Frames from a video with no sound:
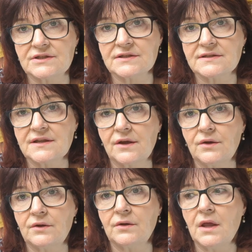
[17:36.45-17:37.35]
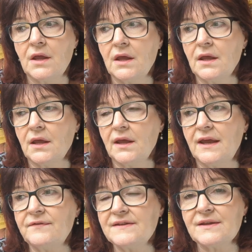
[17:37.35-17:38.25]
So
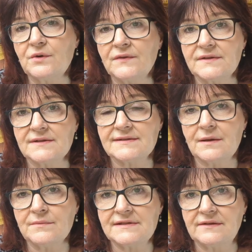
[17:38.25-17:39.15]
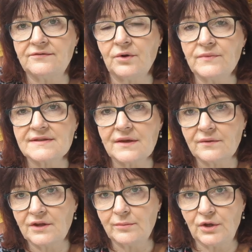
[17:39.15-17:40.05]
every so often, somebody from the
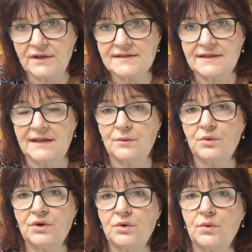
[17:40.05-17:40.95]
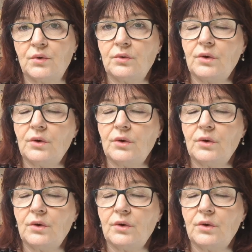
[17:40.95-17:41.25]
sewing community will